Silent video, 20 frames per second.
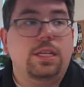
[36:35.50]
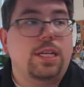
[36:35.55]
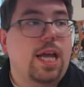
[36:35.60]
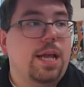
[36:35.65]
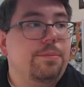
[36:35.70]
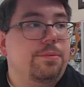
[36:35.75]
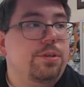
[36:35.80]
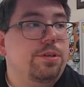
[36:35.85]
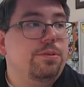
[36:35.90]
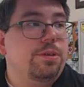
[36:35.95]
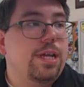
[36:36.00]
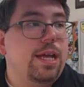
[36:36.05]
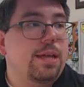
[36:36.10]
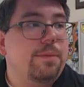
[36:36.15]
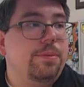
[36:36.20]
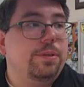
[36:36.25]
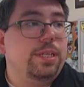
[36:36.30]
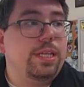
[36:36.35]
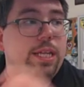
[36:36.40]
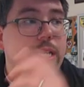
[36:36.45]
Type 2
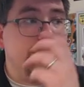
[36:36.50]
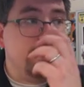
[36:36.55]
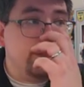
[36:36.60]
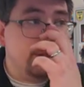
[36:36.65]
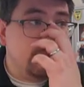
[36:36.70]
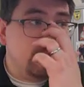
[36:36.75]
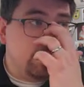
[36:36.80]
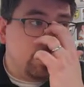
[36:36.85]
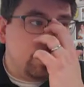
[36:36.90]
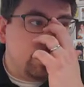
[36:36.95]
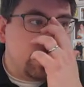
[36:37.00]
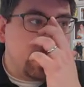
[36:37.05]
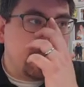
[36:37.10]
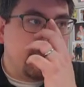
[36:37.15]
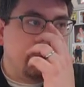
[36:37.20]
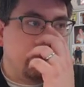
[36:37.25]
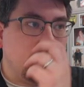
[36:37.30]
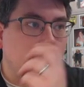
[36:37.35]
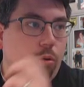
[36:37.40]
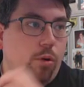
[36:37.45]
diabetes, this is the
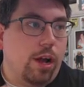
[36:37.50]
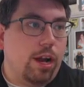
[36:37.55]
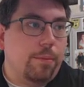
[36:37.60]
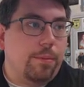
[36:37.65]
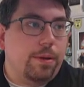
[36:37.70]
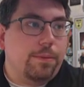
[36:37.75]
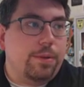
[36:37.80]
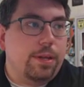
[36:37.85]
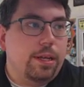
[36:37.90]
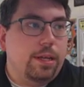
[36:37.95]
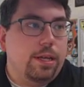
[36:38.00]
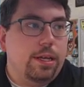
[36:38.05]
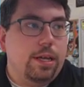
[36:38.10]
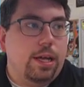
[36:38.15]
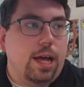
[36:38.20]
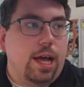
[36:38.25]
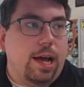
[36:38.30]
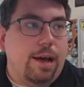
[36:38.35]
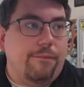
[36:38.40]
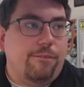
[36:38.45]
second requirement
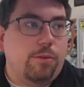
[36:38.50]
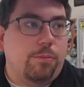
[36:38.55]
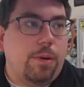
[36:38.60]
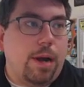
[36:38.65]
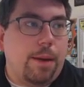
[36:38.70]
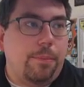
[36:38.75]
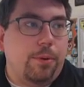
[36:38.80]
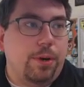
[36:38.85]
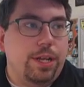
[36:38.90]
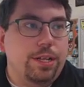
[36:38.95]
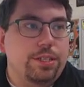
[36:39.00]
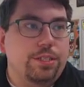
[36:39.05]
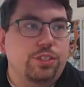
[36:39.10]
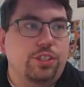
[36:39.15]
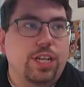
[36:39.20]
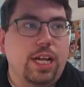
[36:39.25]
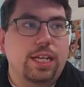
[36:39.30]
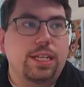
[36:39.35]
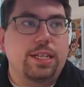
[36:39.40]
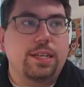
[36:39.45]
for proper
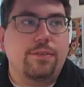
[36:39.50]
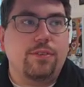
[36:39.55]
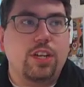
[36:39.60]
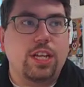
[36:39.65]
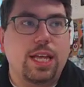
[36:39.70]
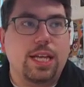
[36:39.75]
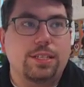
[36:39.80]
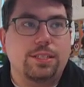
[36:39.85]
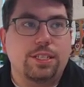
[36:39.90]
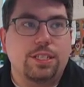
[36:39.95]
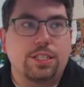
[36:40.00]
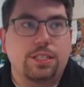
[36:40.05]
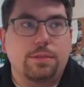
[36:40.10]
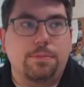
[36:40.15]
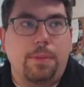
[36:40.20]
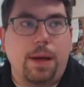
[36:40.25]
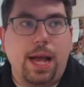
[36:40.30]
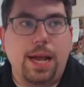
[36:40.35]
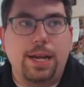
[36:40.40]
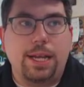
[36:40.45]
insulin activity, as it is
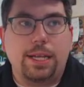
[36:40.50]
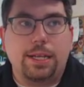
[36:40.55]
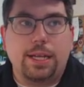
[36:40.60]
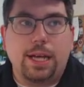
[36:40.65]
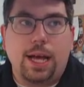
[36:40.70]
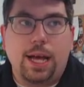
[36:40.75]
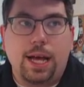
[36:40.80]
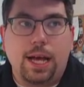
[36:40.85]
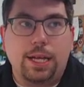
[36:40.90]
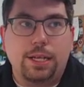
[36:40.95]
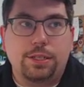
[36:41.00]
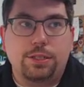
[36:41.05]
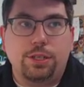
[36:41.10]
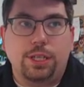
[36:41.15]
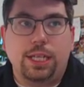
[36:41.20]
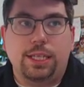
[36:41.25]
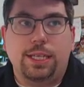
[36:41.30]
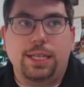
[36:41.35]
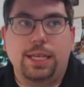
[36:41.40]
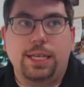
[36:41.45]
binding so
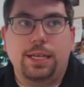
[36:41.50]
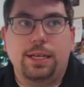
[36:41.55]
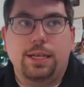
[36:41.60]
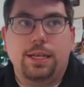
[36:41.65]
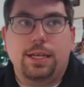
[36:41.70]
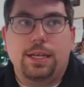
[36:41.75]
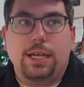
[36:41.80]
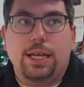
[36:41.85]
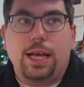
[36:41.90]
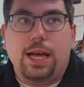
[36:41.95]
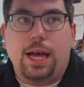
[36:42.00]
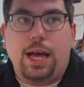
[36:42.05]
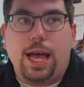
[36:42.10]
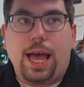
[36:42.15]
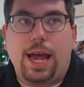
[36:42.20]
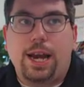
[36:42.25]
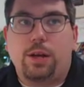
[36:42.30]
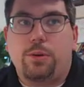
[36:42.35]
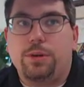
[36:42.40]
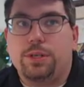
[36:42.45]
that the
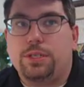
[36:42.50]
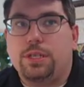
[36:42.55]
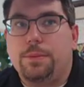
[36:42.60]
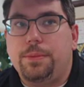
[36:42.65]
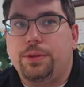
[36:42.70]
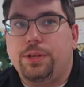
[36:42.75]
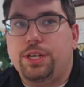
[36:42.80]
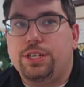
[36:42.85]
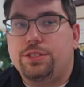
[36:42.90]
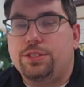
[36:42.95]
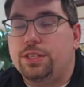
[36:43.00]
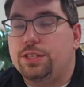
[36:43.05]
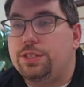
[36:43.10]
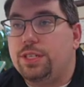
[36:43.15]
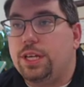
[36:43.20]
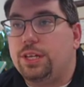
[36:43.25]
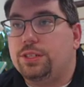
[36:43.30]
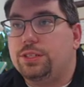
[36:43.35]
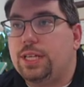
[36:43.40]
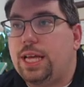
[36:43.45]
adequate stimulation of the
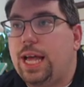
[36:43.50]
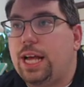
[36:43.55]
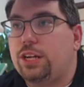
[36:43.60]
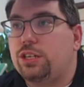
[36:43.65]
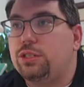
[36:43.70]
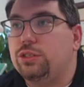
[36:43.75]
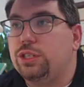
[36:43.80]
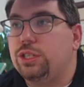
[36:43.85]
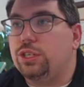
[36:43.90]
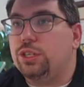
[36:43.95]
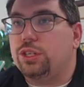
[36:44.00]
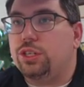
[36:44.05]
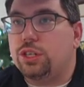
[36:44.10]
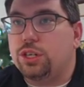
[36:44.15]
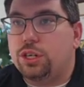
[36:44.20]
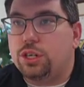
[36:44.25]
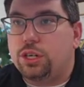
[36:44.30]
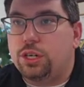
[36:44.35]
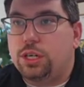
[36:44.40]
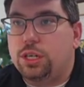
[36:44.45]
cells actually
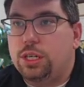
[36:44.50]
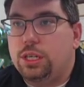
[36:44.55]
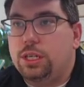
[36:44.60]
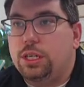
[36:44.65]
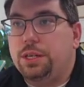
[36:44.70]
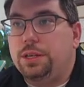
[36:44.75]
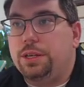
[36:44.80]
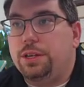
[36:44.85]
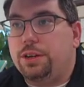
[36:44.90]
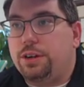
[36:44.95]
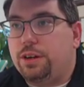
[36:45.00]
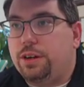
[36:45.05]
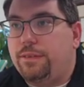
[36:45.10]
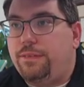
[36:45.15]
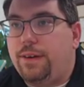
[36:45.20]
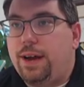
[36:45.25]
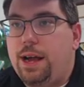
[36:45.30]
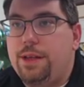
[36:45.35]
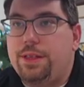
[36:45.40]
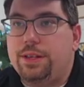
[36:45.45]
occur. You're going to
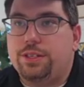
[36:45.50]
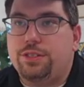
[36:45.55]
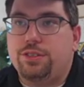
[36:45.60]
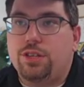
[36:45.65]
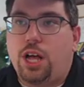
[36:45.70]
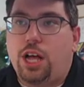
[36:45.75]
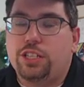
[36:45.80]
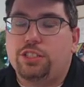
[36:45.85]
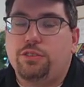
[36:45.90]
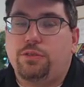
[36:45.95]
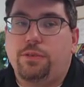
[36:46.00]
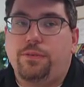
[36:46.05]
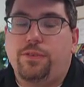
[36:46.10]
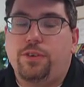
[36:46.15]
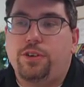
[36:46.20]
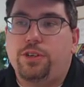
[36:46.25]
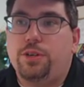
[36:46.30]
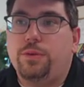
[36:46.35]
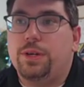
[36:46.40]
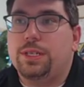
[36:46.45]
find this is also
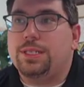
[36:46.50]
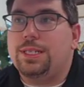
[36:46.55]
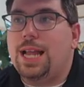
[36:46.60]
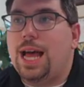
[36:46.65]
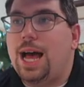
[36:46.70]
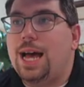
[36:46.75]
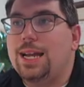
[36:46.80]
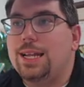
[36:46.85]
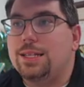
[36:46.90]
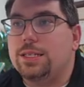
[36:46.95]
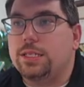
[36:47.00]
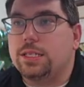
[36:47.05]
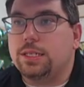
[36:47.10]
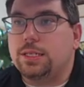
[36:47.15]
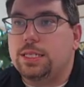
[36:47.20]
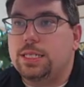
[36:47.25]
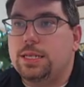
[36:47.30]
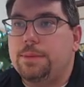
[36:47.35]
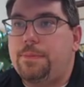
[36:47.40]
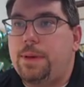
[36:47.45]
referred to as
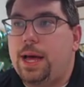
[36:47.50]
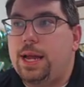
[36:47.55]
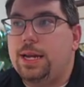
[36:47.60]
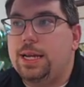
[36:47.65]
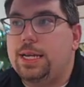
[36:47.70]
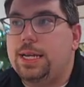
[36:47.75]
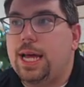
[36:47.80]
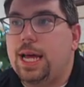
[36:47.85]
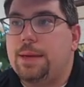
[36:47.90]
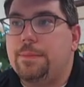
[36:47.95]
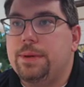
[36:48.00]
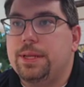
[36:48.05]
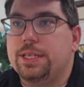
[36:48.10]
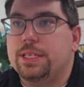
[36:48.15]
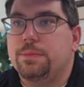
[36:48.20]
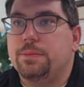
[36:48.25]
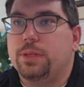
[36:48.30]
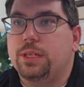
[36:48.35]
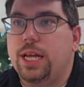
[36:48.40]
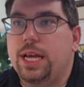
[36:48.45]
non-insulin dependent
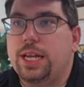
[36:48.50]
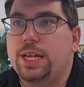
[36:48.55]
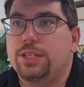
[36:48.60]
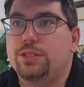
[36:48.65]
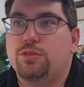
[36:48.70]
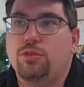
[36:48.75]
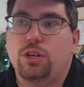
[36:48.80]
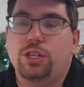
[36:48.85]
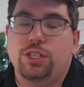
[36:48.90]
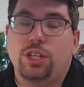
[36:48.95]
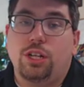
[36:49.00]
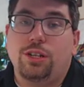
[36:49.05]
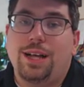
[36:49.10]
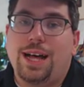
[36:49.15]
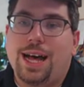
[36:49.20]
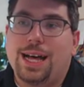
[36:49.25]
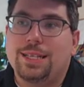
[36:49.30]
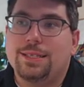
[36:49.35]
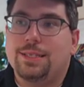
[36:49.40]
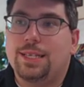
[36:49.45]
diabetes mellitus or adult
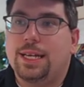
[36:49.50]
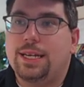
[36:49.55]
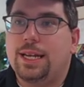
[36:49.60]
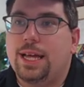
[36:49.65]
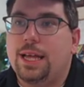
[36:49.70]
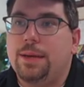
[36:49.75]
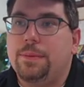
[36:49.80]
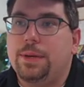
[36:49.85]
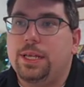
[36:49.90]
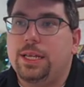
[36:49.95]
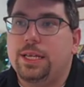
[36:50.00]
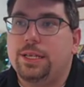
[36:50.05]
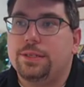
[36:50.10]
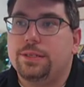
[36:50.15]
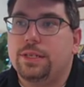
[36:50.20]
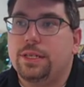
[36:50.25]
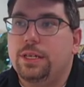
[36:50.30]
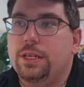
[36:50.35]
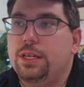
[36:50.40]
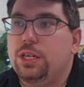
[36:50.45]
onset
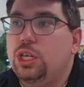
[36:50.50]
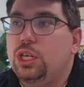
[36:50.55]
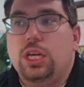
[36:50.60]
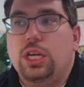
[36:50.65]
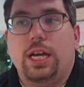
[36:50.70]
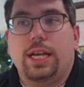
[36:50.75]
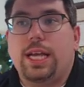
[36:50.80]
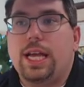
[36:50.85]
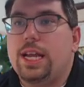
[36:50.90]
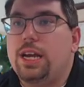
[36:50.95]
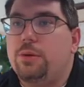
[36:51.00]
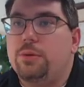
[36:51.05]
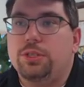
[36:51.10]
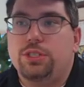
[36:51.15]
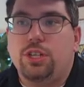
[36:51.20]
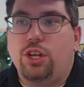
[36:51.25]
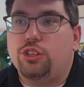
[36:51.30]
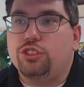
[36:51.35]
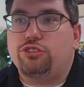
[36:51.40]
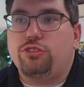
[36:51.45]
diabetes. Again, it
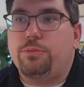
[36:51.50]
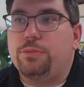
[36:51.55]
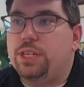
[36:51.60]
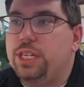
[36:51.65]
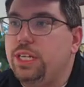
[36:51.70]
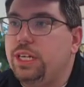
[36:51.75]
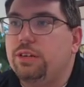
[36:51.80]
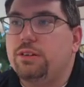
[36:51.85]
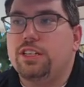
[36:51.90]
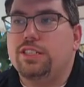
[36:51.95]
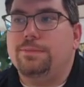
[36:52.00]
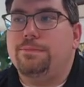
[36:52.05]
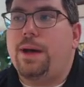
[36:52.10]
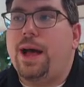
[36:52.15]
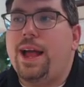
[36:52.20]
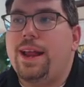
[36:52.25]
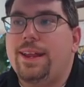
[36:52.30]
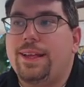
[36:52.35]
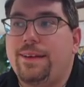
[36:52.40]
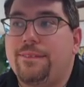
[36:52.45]
results from decreased
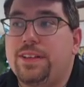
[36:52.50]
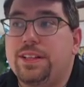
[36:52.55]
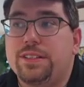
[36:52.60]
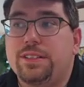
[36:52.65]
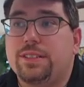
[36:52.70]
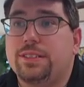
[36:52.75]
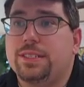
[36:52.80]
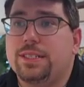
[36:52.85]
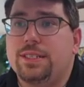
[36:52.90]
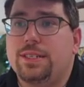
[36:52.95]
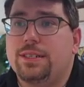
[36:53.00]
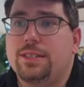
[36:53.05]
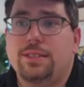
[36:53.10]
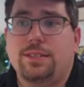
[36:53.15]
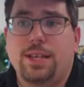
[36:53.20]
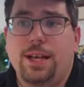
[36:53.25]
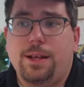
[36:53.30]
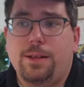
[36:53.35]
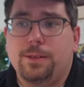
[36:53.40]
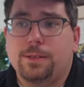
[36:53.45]
binding of insulin to the
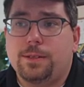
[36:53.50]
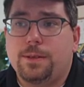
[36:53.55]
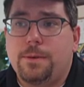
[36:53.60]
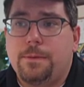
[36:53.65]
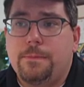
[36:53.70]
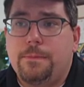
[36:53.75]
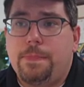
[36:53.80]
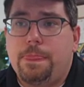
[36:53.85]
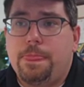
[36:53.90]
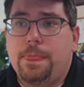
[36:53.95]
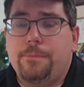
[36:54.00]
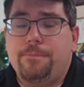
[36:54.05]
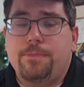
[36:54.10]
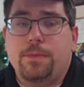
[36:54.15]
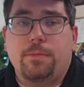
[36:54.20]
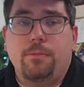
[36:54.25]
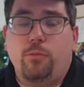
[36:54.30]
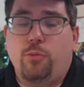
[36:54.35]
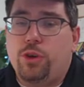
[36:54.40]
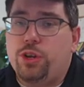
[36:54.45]
cells.
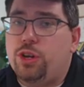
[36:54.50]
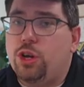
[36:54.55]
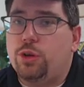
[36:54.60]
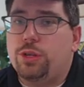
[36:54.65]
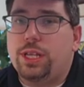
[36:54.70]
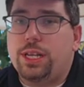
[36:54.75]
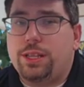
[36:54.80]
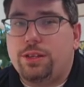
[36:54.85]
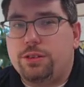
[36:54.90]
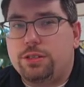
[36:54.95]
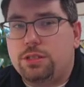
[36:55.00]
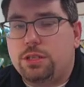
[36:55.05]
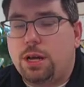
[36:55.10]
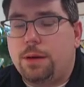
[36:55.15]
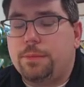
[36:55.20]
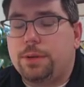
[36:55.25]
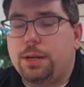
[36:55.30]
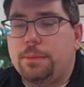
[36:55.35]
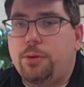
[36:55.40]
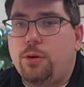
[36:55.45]
We know that there's
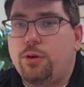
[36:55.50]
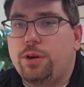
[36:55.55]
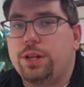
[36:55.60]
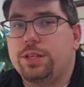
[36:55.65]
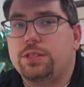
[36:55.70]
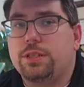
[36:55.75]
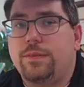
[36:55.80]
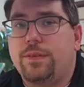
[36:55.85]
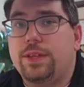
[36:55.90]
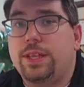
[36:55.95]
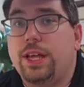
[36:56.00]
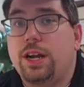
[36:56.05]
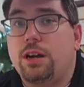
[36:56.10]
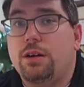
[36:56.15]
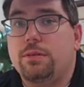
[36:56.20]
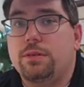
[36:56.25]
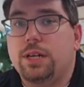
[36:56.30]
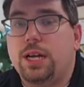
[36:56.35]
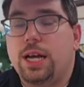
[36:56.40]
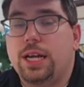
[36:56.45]
some components of it that
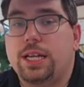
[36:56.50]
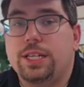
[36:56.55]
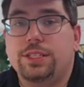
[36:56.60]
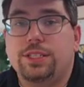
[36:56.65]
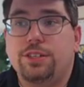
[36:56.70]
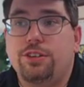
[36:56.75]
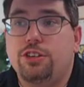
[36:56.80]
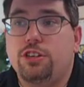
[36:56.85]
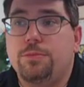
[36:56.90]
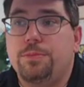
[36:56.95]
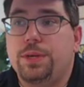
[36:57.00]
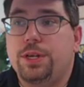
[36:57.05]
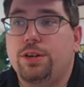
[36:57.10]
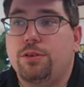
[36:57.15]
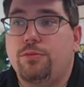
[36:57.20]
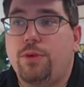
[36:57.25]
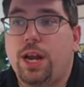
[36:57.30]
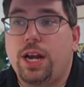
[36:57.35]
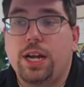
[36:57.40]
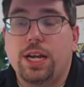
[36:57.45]
are considered to be
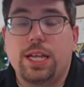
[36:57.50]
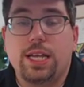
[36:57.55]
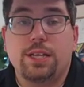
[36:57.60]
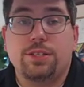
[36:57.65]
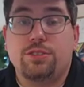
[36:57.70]
heredity.